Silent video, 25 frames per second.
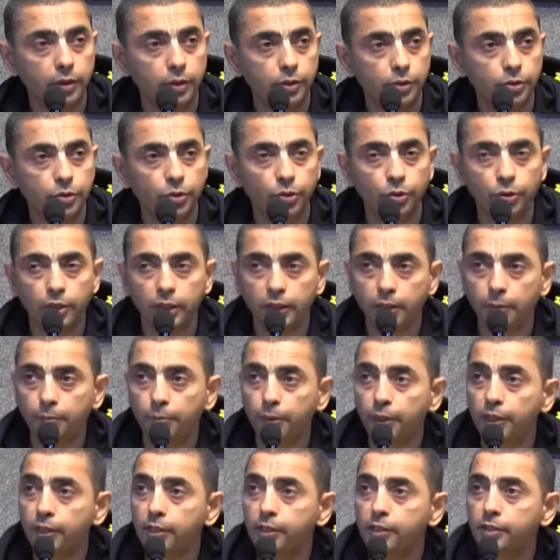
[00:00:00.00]
So it
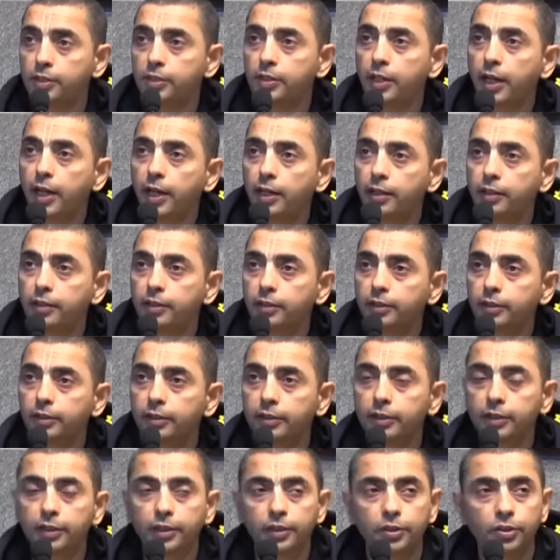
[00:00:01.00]
appears
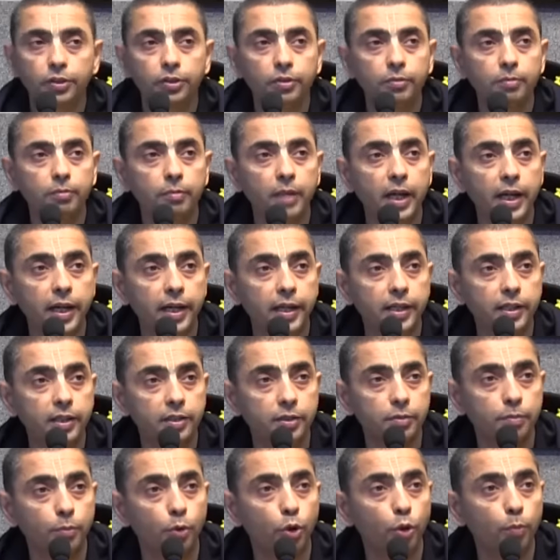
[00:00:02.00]
that you know Maya
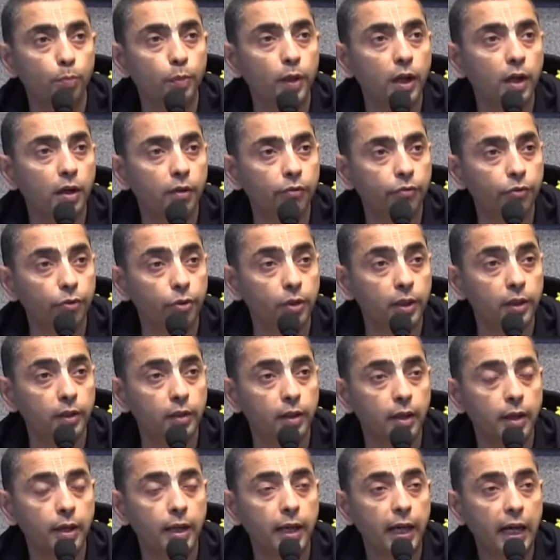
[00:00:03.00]
is more
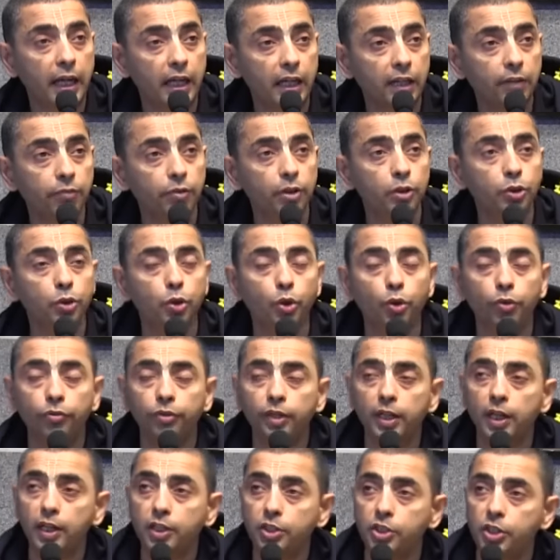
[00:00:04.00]
powerful, and even though
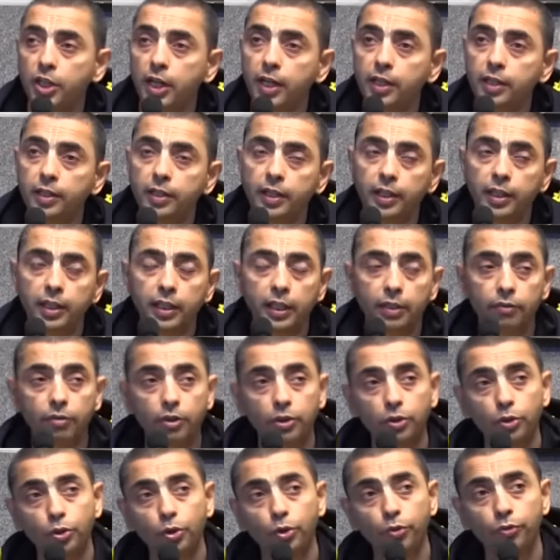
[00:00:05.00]
we are chanting,
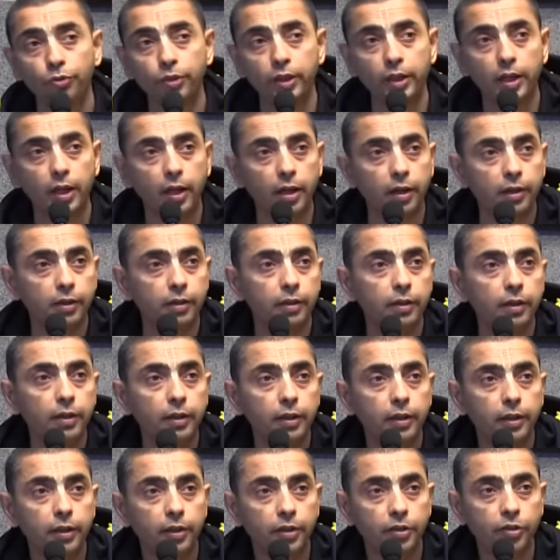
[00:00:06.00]
even though we are
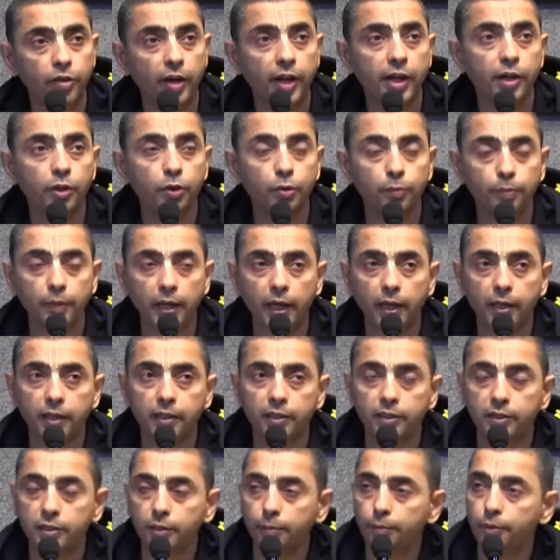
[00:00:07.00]
trying to
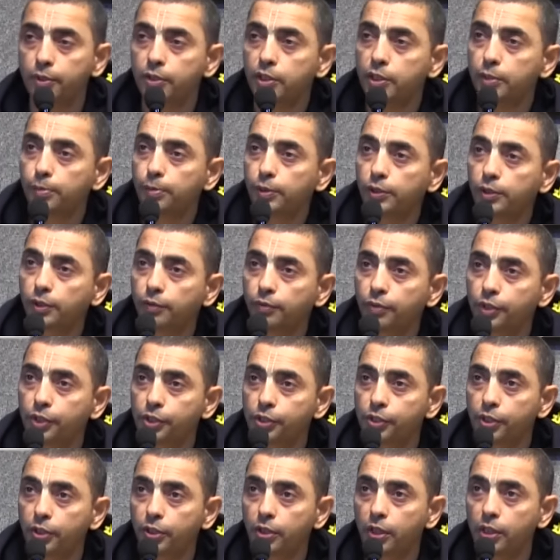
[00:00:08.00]
practice the principles of
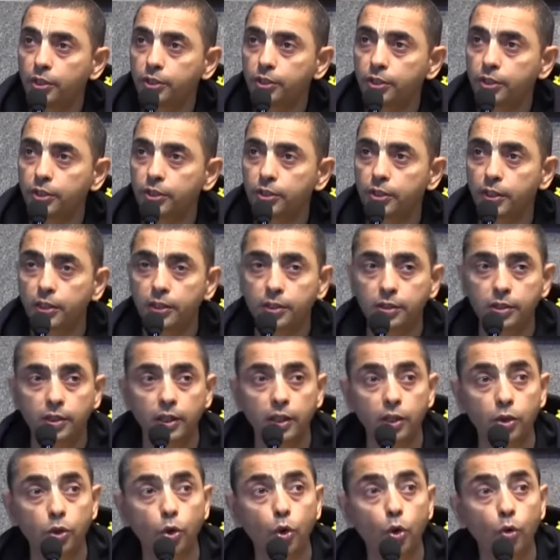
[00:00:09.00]
Krishna consciousness,
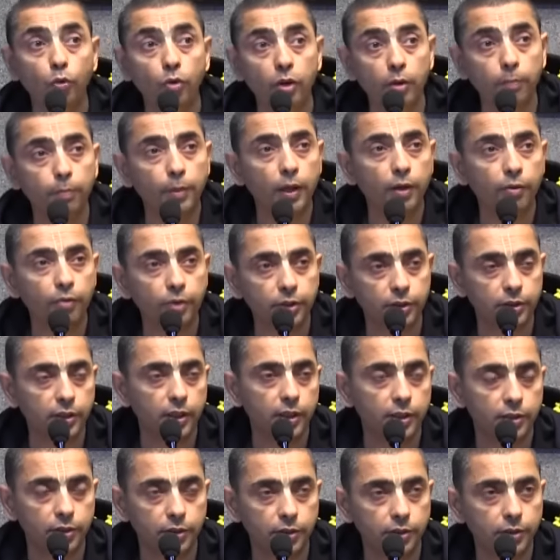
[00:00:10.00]
it overpowers
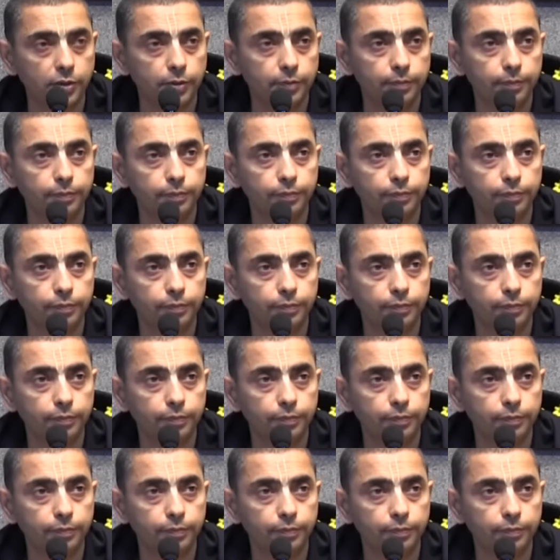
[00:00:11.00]
us.